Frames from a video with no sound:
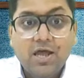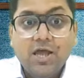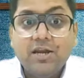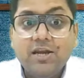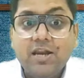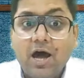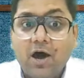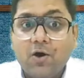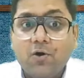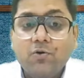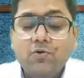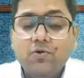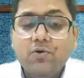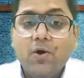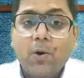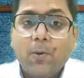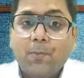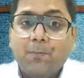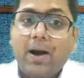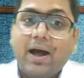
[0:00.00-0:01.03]
Now
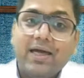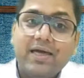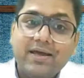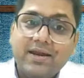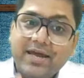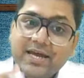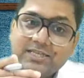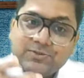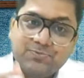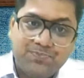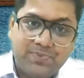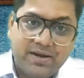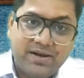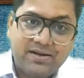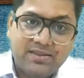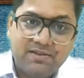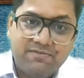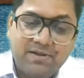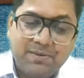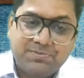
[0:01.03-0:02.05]
buyer has
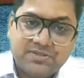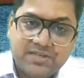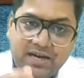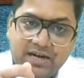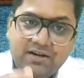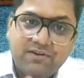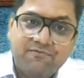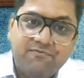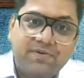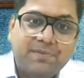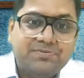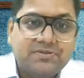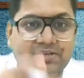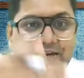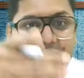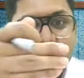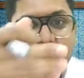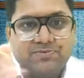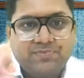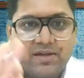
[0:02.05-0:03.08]
paid the website,
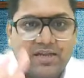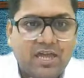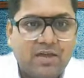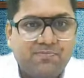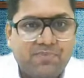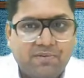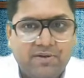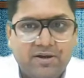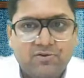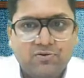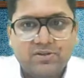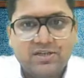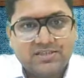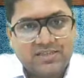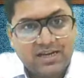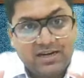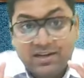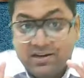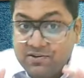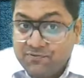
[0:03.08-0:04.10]
website is making payment to the
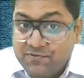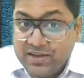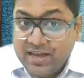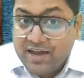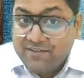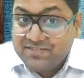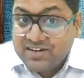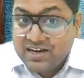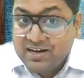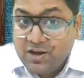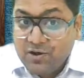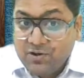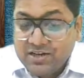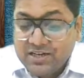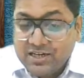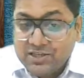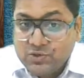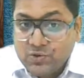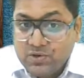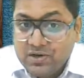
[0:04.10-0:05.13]
seller. We have till now
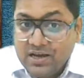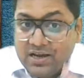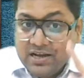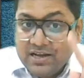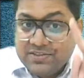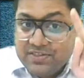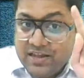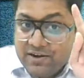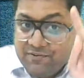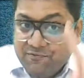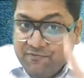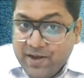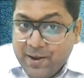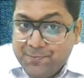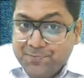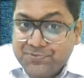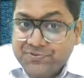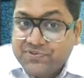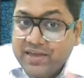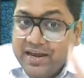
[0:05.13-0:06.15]
understood that
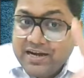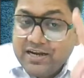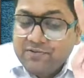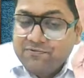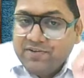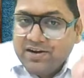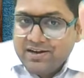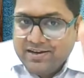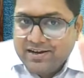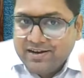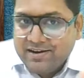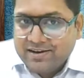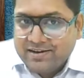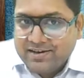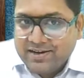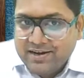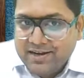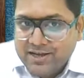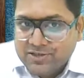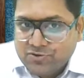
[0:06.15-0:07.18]
website will deduct
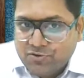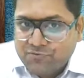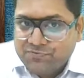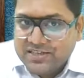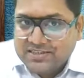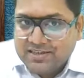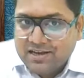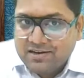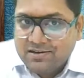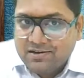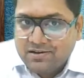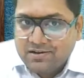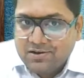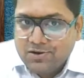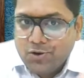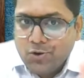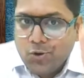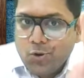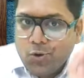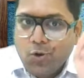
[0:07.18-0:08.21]
TDS of the seller
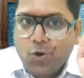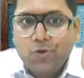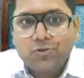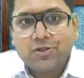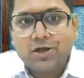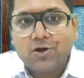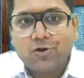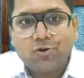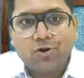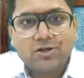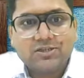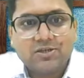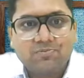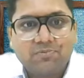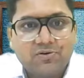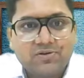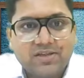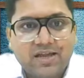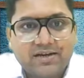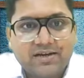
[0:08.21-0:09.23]
on the gross
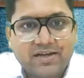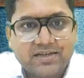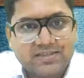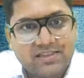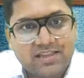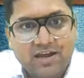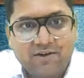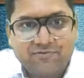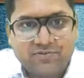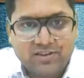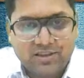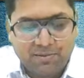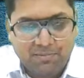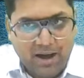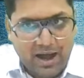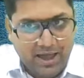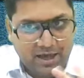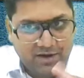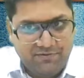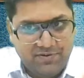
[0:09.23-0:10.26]
amount that has left the
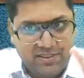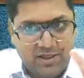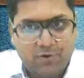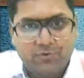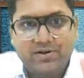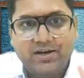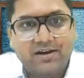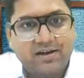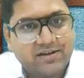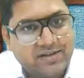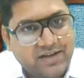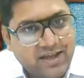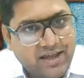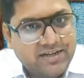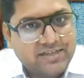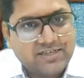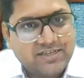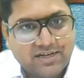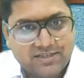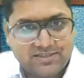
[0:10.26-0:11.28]
buyer without deducting
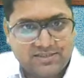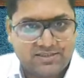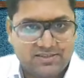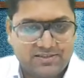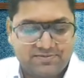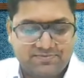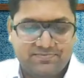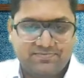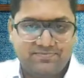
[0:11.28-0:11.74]
any charges.